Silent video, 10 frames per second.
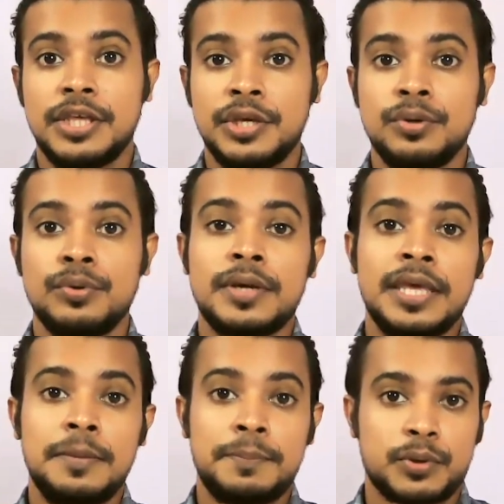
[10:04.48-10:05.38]
you
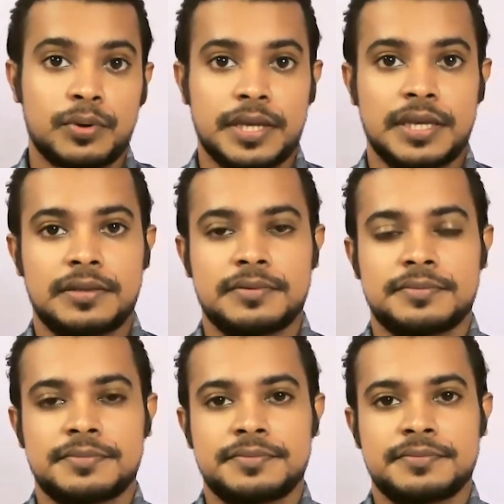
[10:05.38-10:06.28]
keep talking.
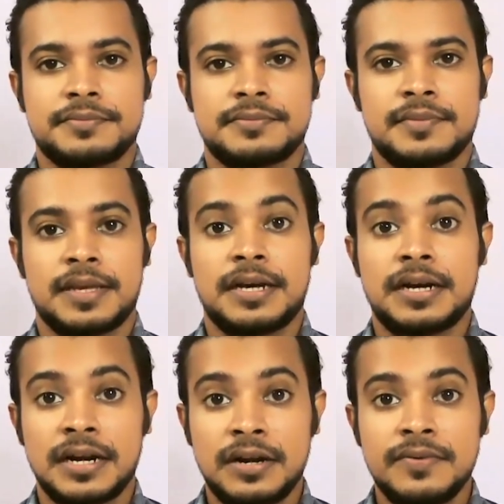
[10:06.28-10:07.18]

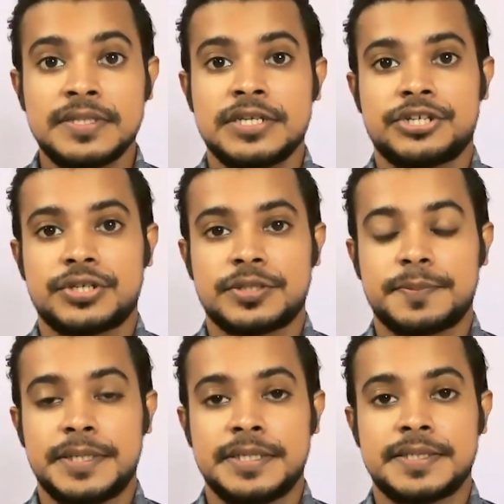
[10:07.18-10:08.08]
Conversation
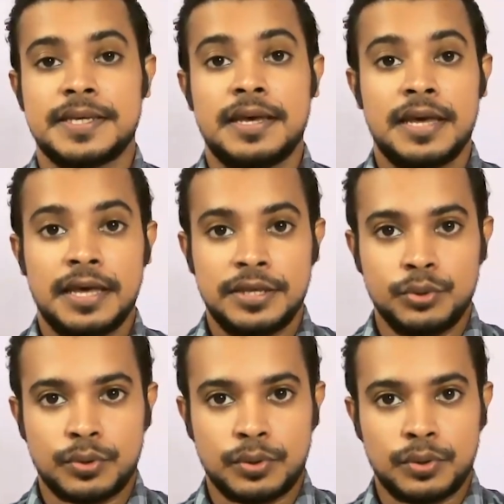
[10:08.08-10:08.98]
means
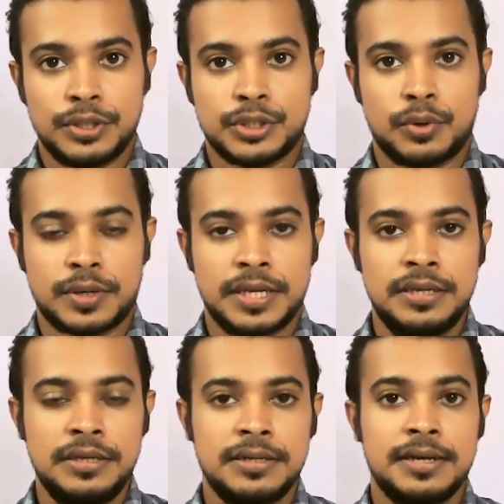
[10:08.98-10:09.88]
you
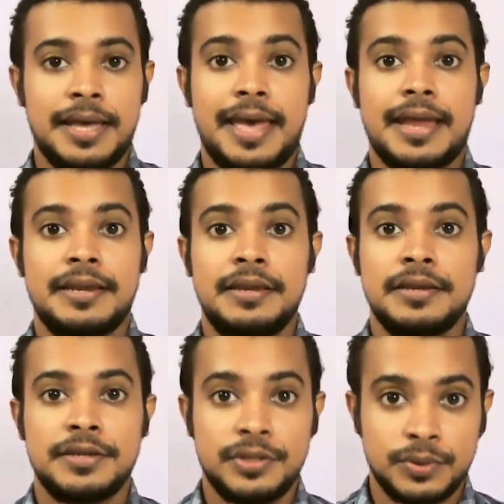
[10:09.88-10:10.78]
talking and
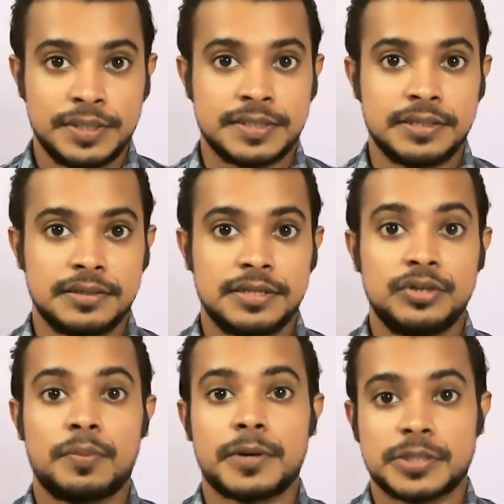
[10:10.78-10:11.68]
you listen.
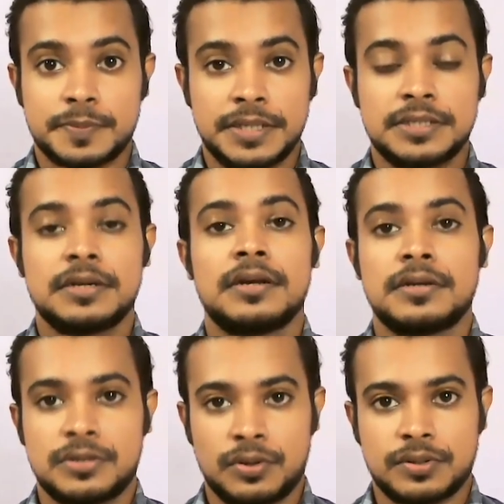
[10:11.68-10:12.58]
Your prospect
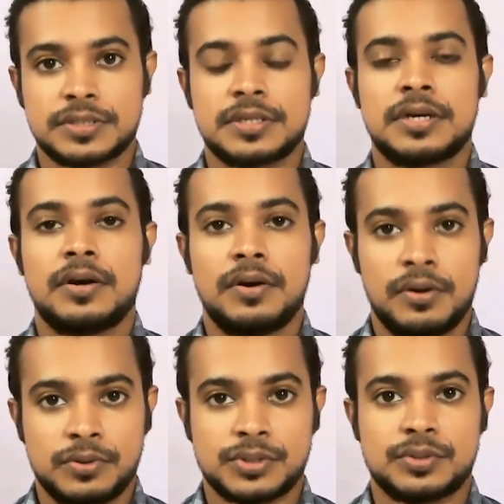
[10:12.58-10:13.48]
talk
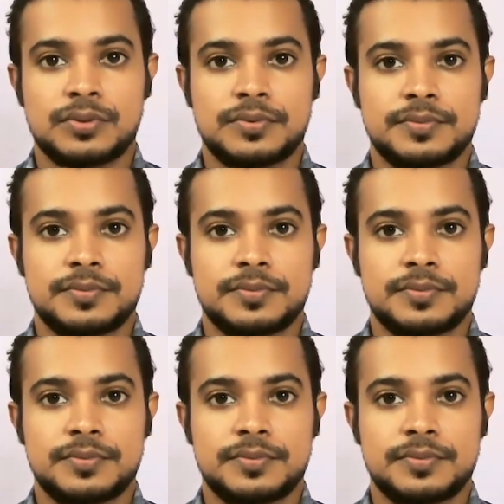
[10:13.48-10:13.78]
also.